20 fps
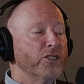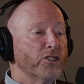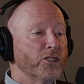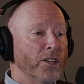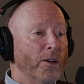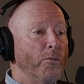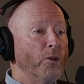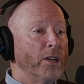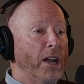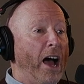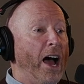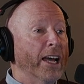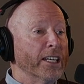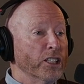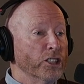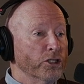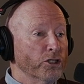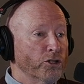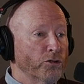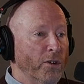is someone I
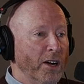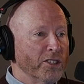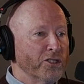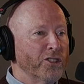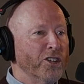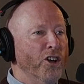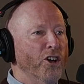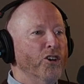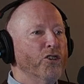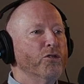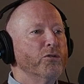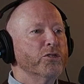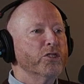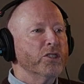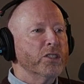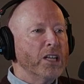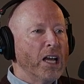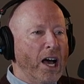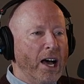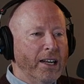can trust,
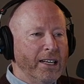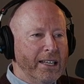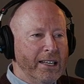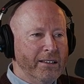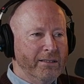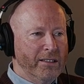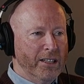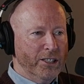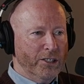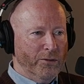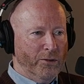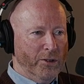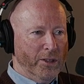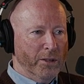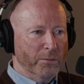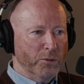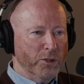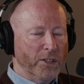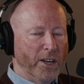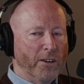who's not in this for
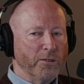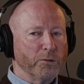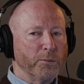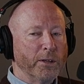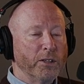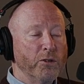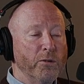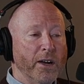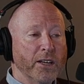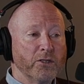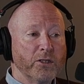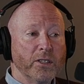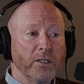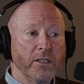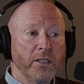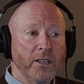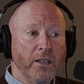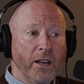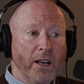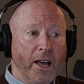themselves, but who has a,
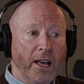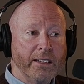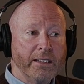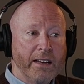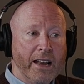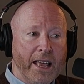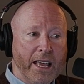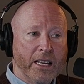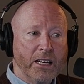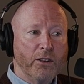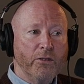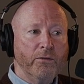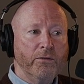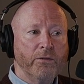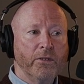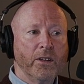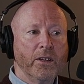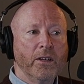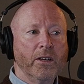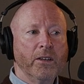a
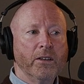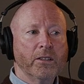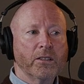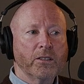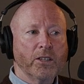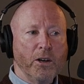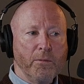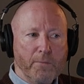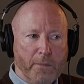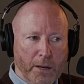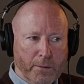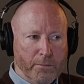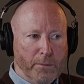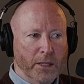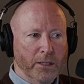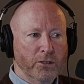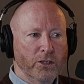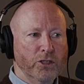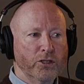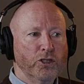native
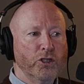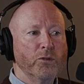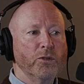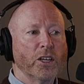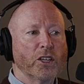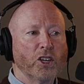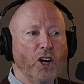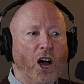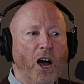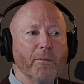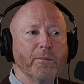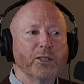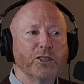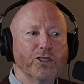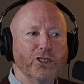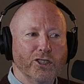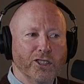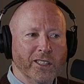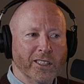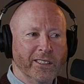commitment right. to the common
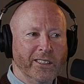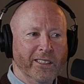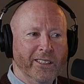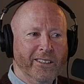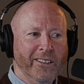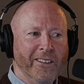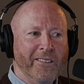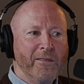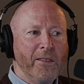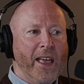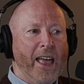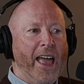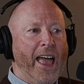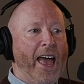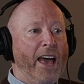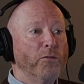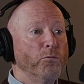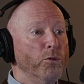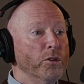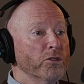good
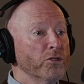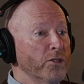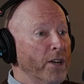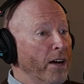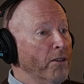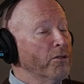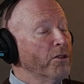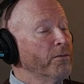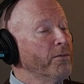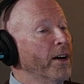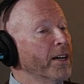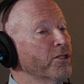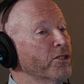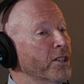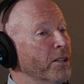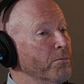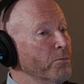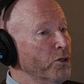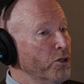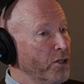and will sacrifice
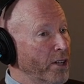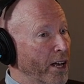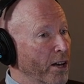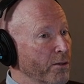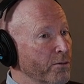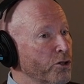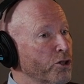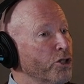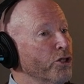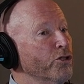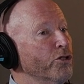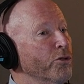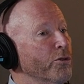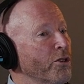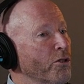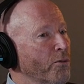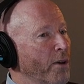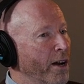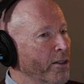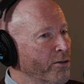themselves to yeah. do
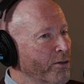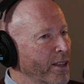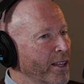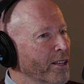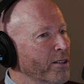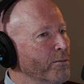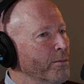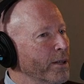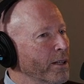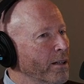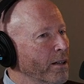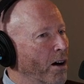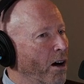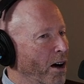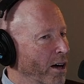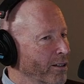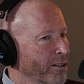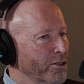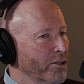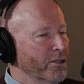the right thing and be
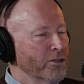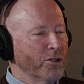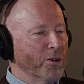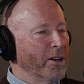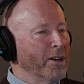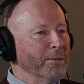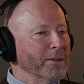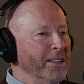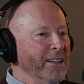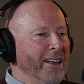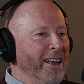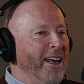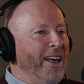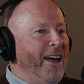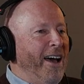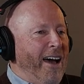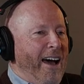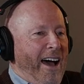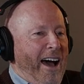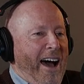honest and so on. I mean,
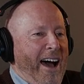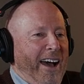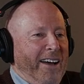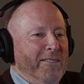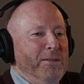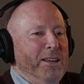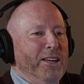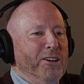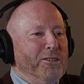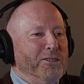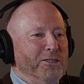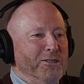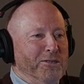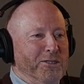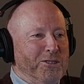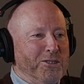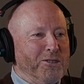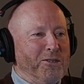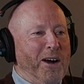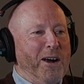I'm hearing you
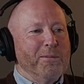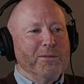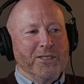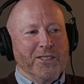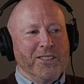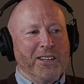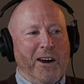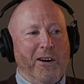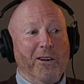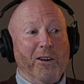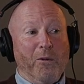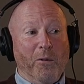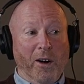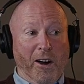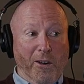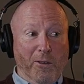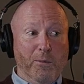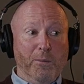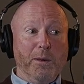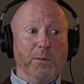describe a scenario
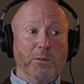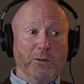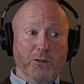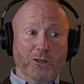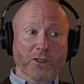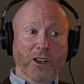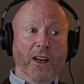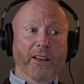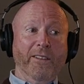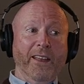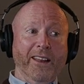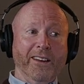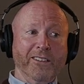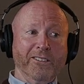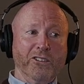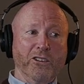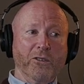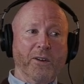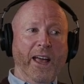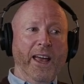where other people saw that
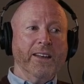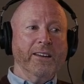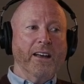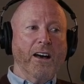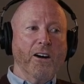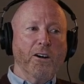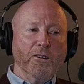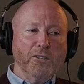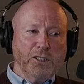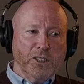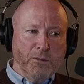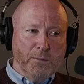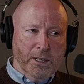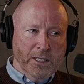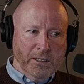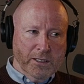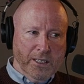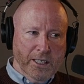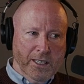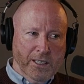in you and
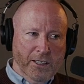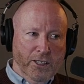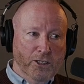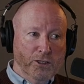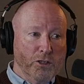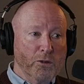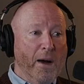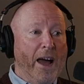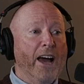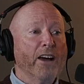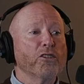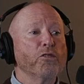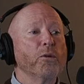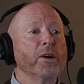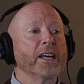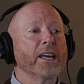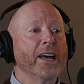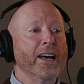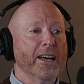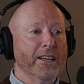ultimately you
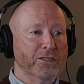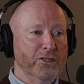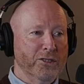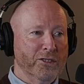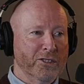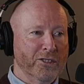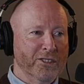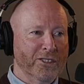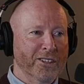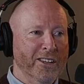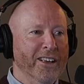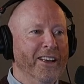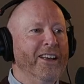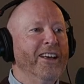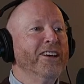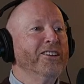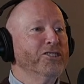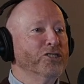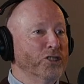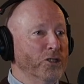acquiesced
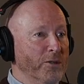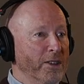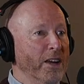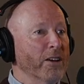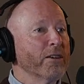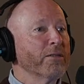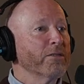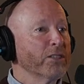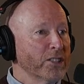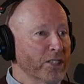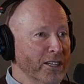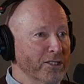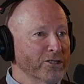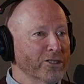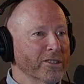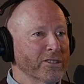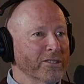to their invitation.